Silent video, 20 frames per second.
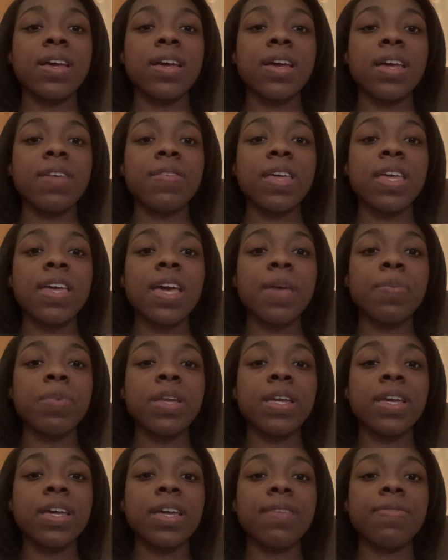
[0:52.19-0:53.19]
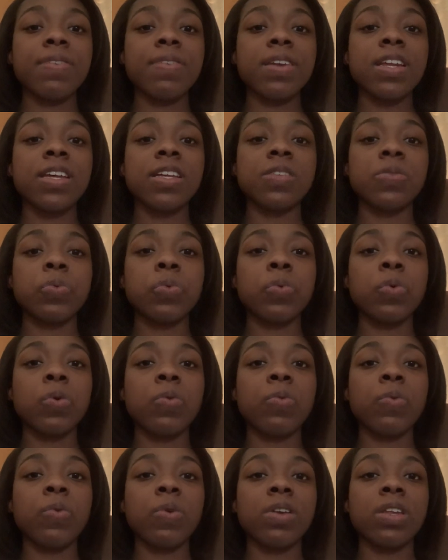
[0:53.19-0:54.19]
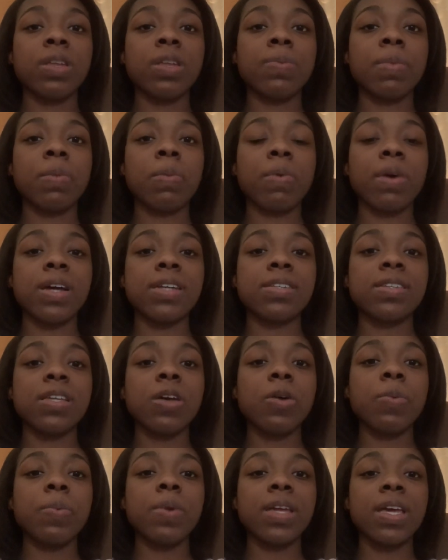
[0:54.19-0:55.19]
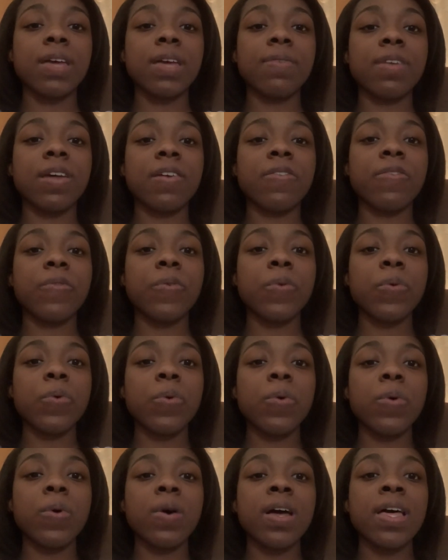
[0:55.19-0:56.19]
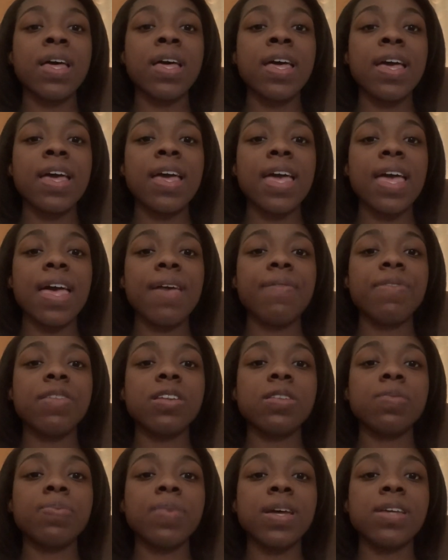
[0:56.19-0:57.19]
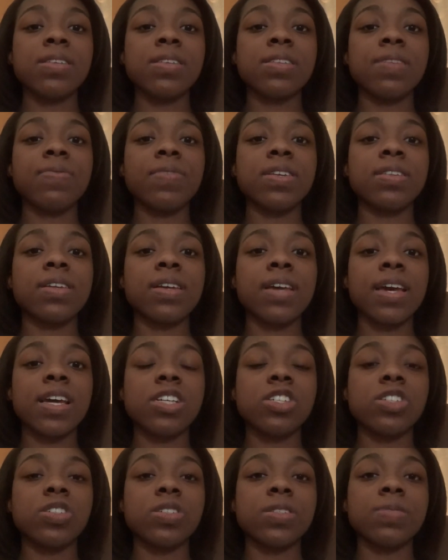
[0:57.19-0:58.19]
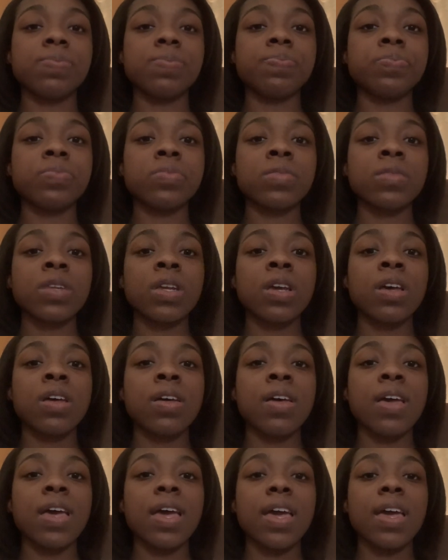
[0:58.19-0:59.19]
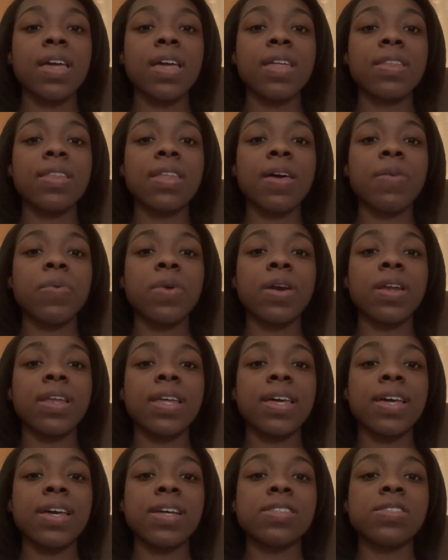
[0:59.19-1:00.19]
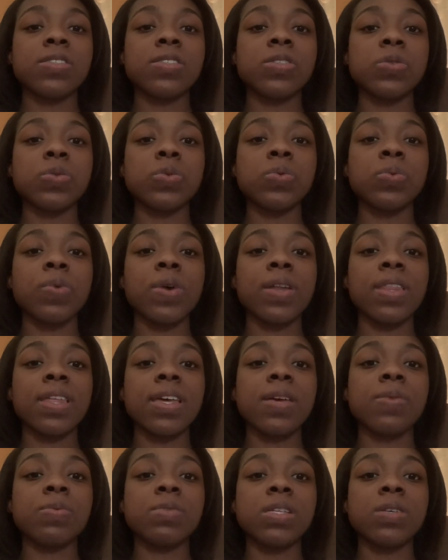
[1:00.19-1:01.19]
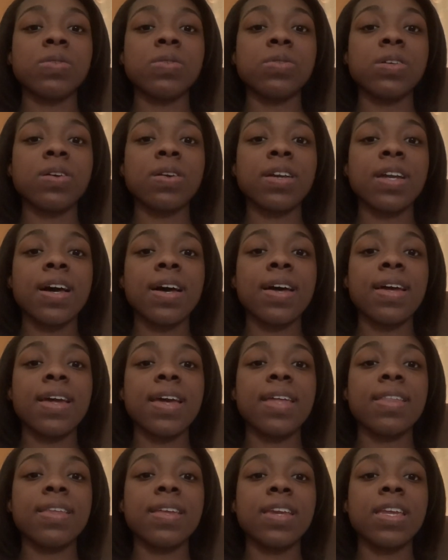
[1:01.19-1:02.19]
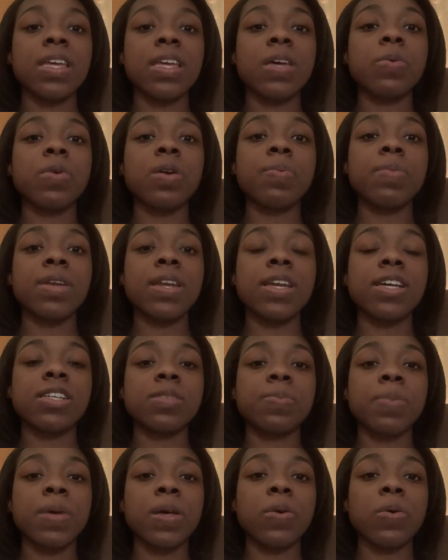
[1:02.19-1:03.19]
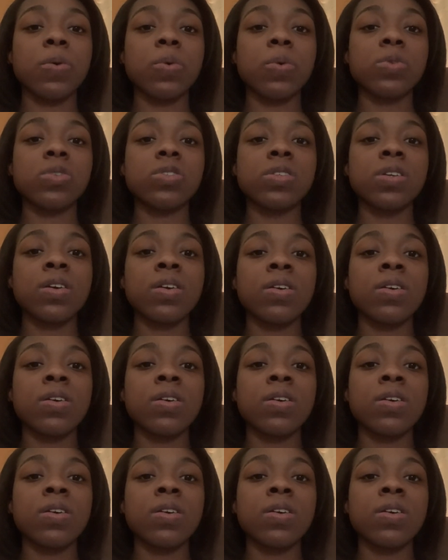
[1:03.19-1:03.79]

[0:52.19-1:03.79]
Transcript: If he had been given his full 14th Amendment rights, he would have been given a full evidence-based investigation that would have led to whether he was guilty or not, and then he would have been expelled